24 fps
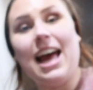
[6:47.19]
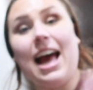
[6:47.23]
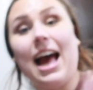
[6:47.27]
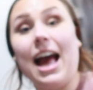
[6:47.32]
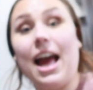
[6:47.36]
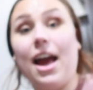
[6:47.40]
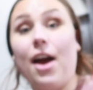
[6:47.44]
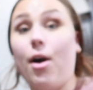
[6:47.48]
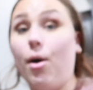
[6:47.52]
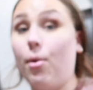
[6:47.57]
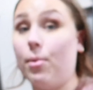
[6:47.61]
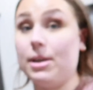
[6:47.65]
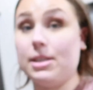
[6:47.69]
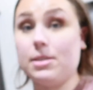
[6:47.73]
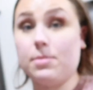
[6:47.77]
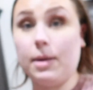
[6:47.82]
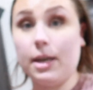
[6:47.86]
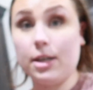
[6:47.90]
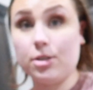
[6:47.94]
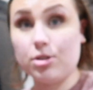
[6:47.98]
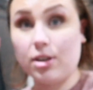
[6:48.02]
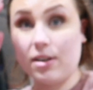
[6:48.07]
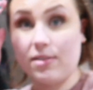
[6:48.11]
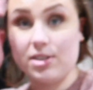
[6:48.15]
I
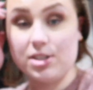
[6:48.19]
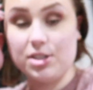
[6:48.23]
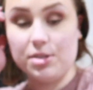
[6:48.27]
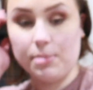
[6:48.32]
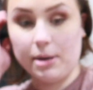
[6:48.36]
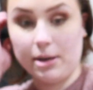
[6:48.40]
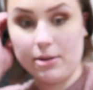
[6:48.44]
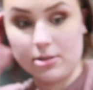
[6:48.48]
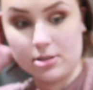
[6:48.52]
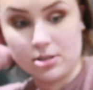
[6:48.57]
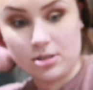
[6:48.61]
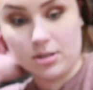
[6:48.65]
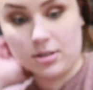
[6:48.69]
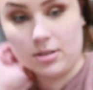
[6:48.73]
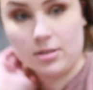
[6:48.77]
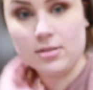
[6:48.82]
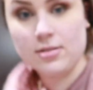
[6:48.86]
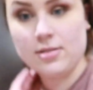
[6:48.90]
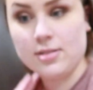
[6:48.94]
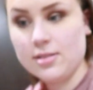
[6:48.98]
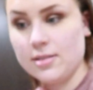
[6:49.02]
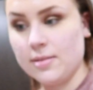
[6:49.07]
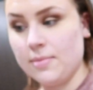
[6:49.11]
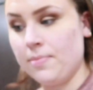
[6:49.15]
always make Trevor do my
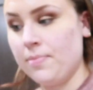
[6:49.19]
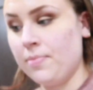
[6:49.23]
returns.